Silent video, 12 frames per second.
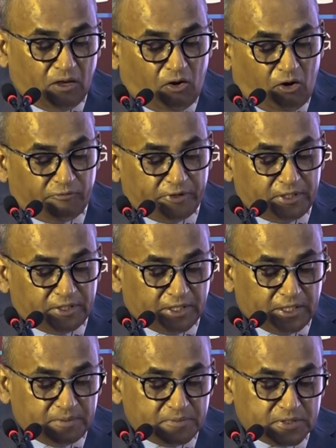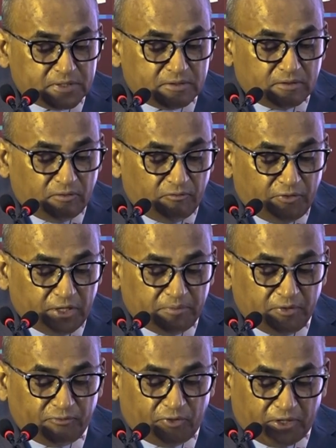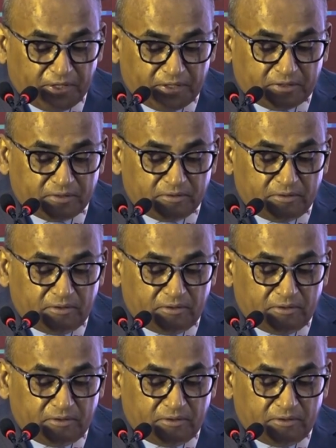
Oftentimes, one may forget